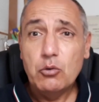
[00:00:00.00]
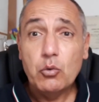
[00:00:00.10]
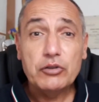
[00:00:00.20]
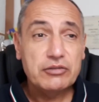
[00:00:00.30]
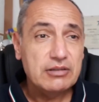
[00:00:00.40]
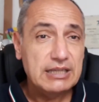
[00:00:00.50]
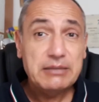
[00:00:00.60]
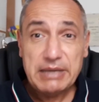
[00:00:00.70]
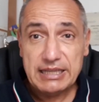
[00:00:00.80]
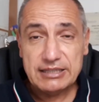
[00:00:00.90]
what it
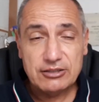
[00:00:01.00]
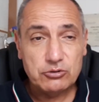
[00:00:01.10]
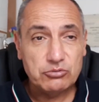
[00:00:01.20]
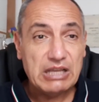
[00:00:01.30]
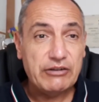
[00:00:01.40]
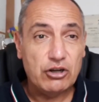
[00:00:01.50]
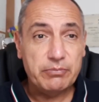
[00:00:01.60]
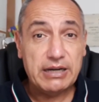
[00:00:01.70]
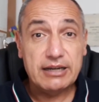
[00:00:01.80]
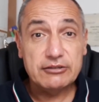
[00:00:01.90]
means to develop
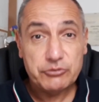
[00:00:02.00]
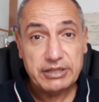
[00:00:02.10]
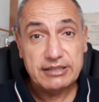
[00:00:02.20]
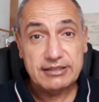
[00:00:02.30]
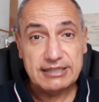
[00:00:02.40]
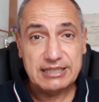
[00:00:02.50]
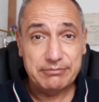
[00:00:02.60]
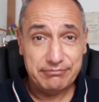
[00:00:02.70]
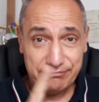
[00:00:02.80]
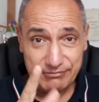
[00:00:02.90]
a training system.
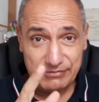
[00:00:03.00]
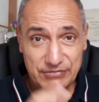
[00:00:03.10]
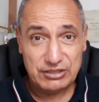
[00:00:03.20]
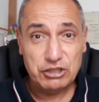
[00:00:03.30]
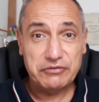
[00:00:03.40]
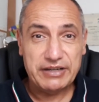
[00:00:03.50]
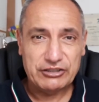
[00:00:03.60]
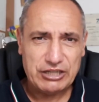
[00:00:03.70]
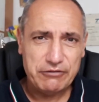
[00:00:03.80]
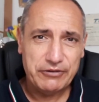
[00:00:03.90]
See you there,
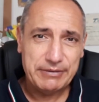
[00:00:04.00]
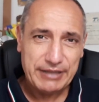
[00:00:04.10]
ciao from